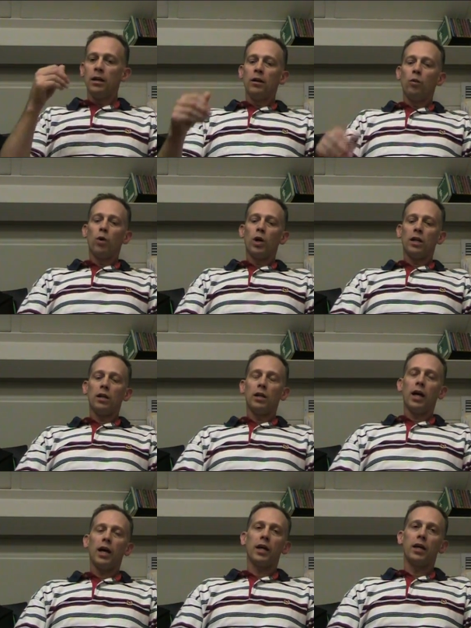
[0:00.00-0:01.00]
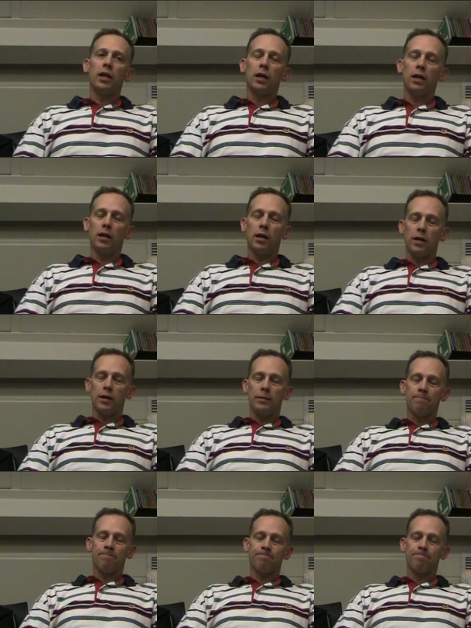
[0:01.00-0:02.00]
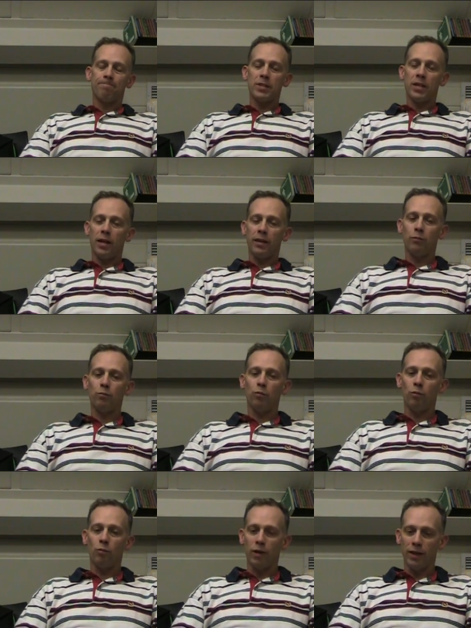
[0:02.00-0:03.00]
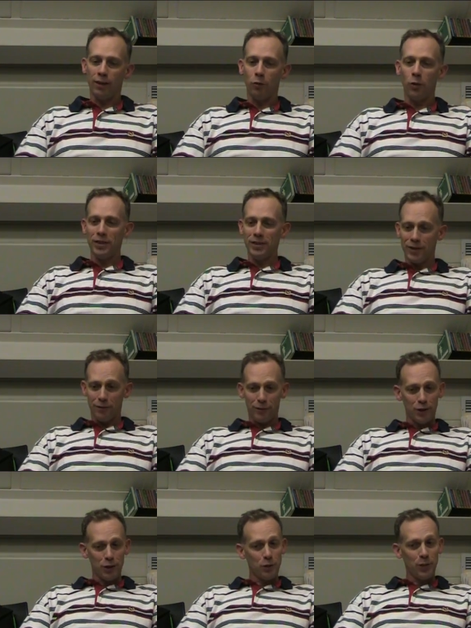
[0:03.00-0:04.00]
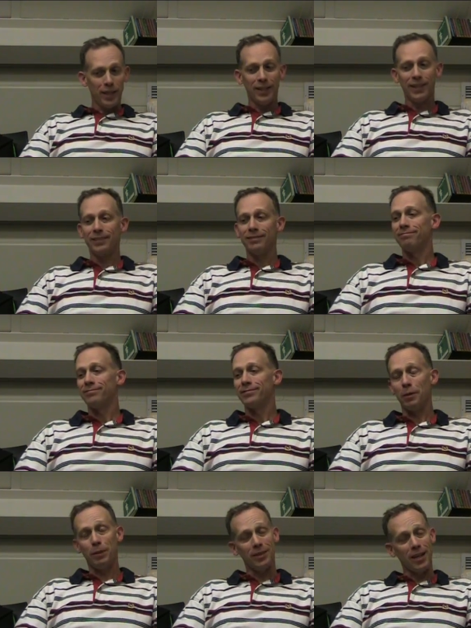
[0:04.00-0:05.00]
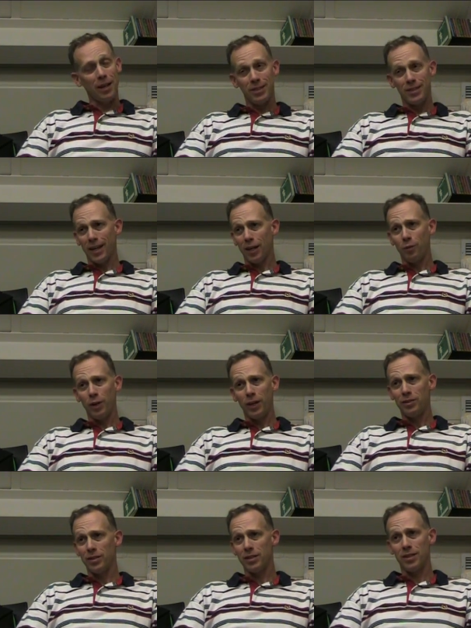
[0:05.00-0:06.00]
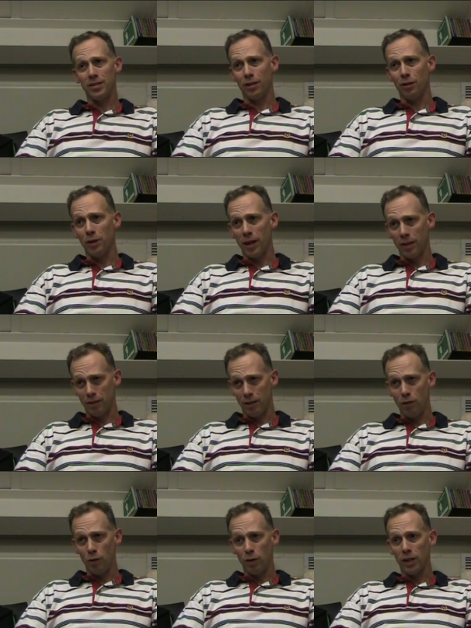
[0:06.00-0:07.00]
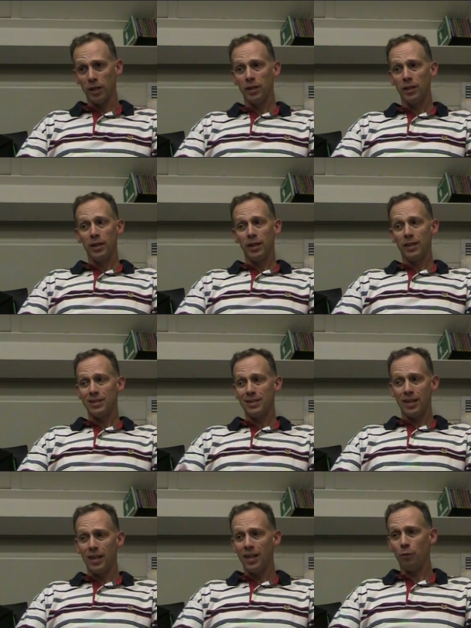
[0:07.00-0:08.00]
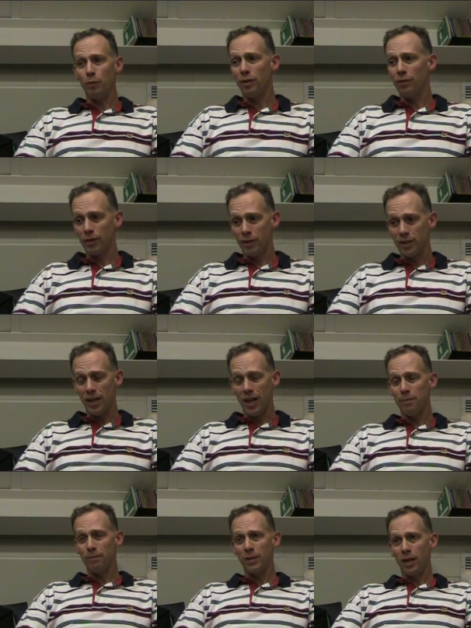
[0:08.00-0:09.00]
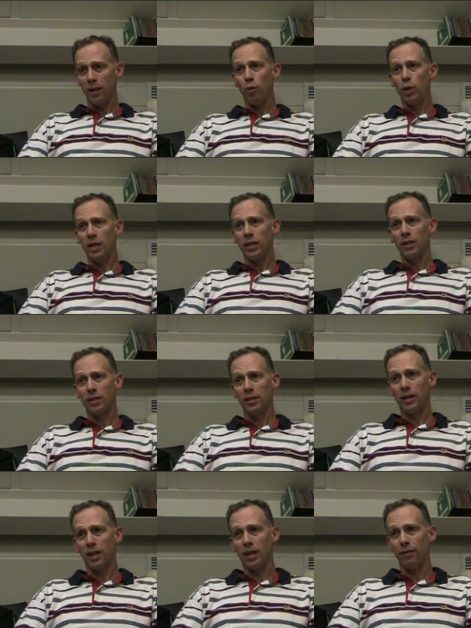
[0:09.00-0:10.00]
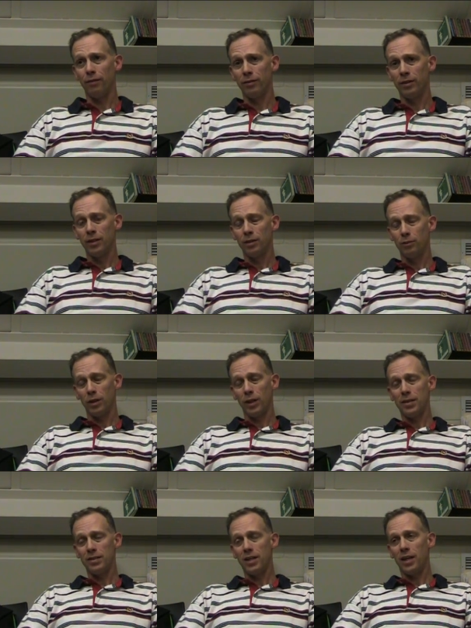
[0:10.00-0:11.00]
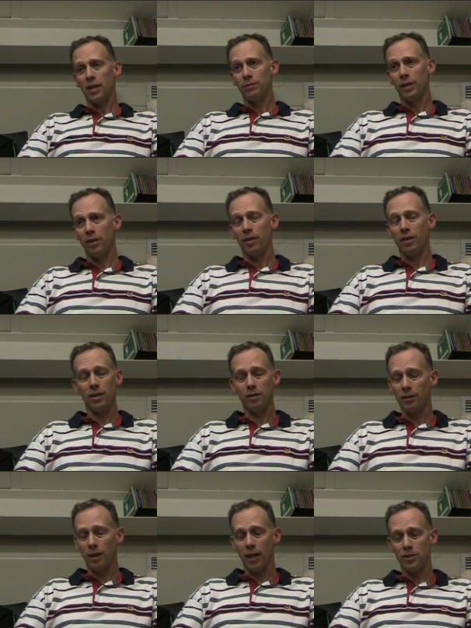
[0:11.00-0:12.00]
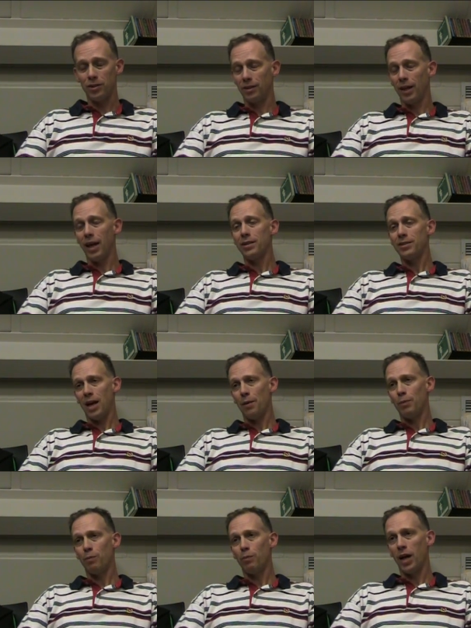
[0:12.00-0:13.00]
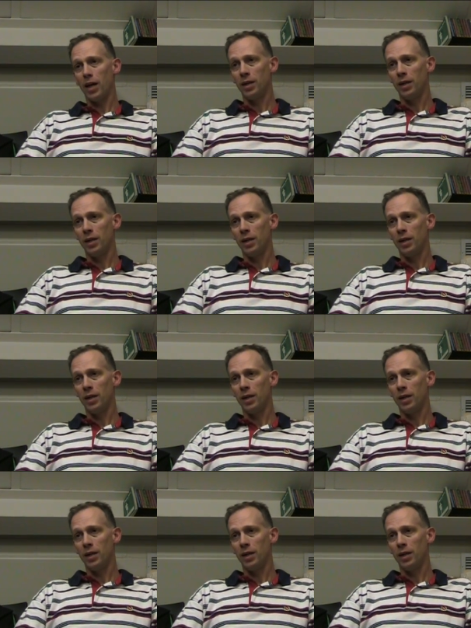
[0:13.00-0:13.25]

well, I saw them once the first week, a couple times the second week, just as they're going out the door. And today will be the first time in a week that I've really seen them, other than an occasional guy stopping by.